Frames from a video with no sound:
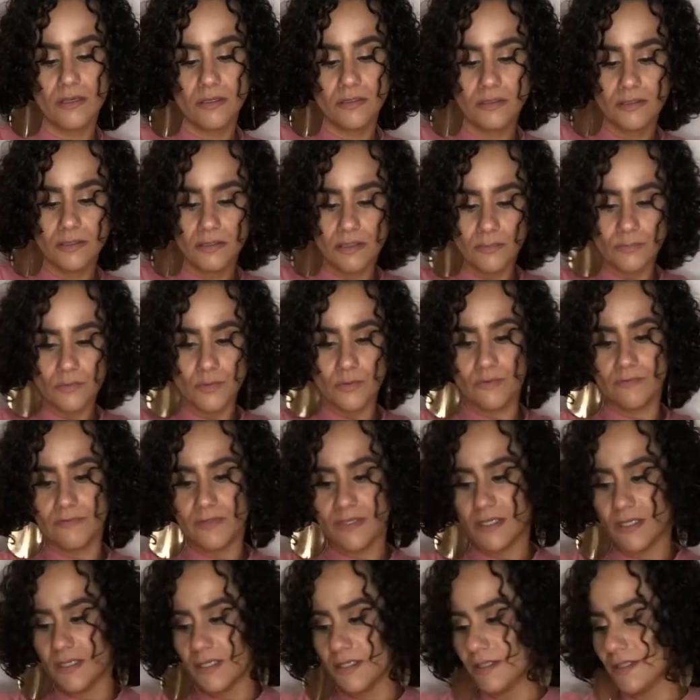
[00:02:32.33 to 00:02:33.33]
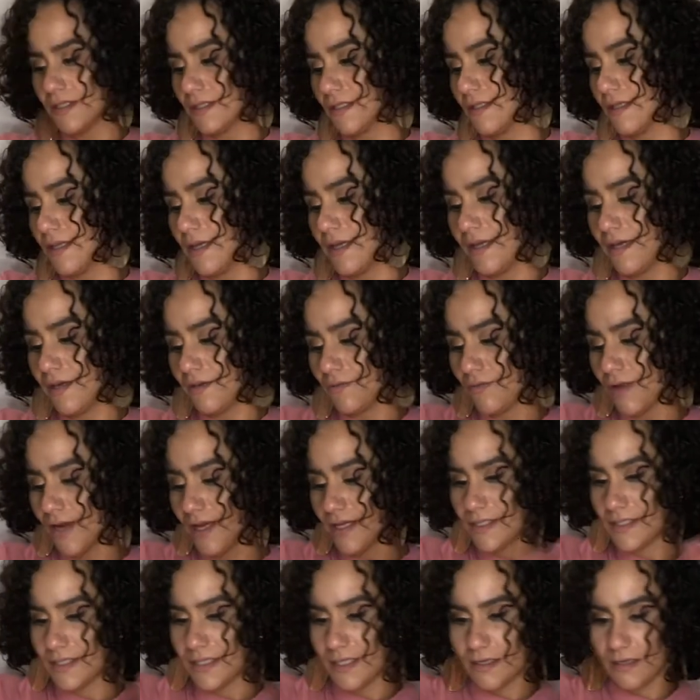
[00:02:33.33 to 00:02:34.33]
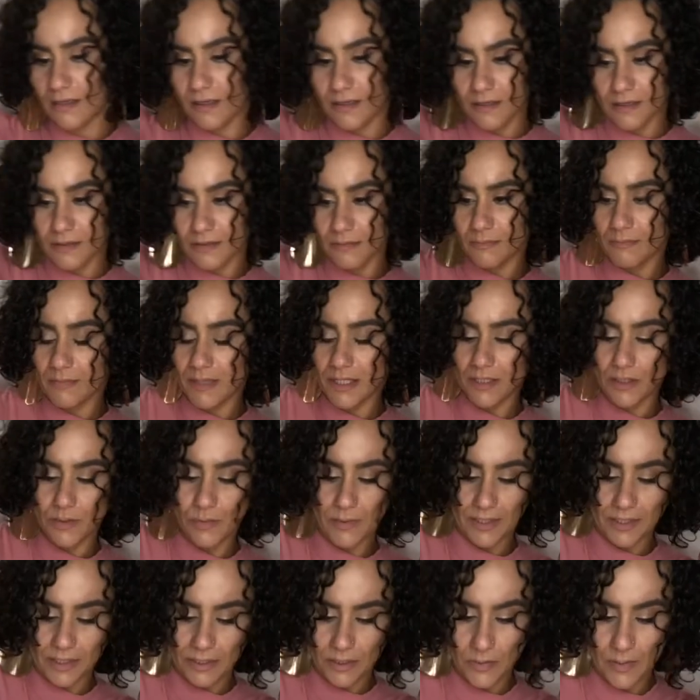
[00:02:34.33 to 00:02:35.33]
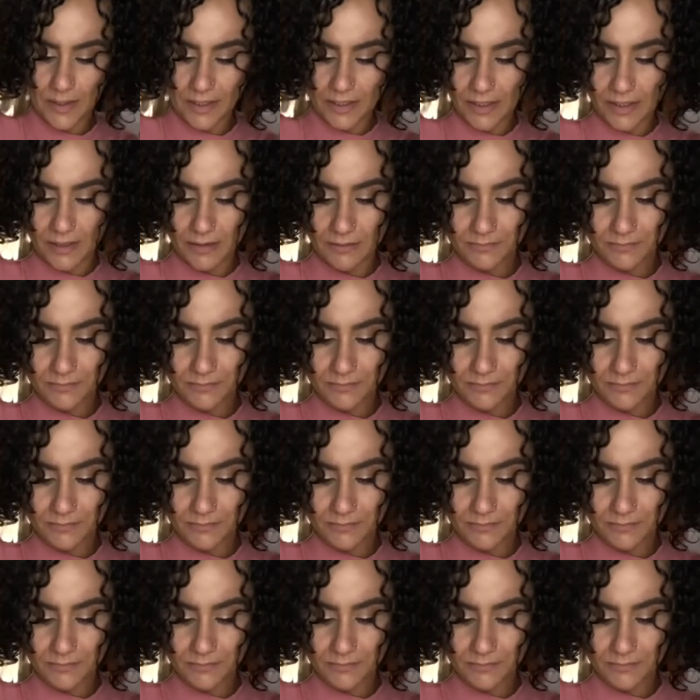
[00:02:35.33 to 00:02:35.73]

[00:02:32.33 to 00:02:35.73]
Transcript: Sun, Moon, Venus, and Rising, May 2020?